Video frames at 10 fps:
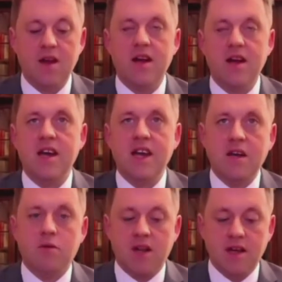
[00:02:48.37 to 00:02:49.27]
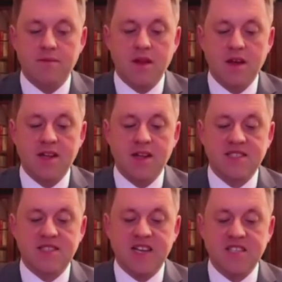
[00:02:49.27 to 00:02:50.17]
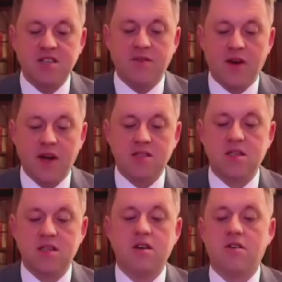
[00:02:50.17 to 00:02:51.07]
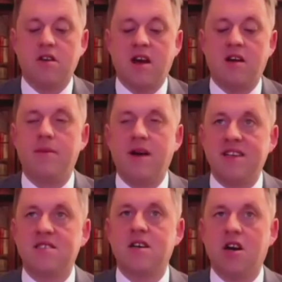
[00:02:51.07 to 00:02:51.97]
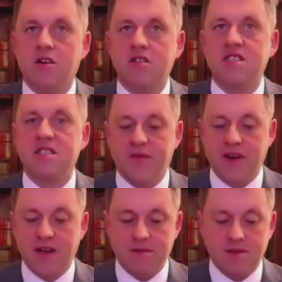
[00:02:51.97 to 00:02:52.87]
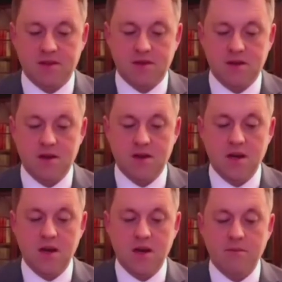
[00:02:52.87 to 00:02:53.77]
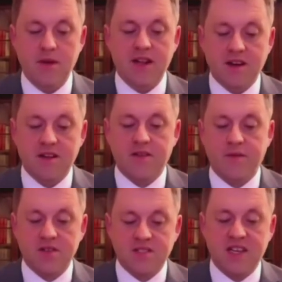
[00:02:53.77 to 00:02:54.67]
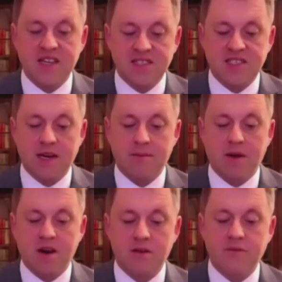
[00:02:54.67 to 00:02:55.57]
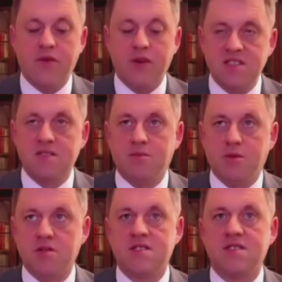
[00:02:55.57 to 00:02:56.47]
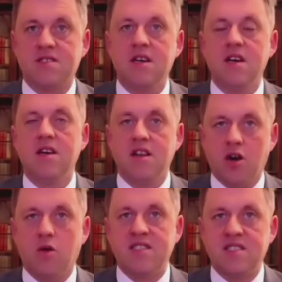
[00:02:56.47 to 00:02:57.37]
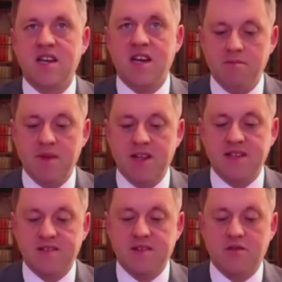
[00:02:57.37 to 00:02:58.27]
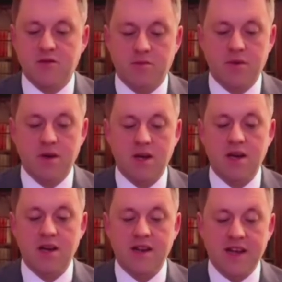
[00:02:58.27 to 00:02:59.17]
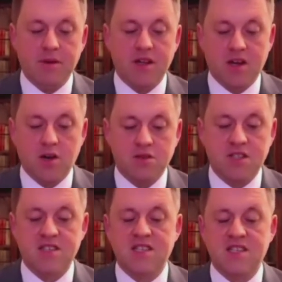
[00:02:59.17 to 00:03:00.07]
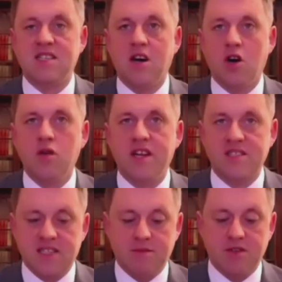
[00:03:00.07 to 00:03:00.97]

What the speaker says: Equally, the cessation of violence in Nagorno-Karabakh is an encouraging development. Building on this first key step, Ireland fully supports the OSCE Minsk group, led by the co-chairs, as the only established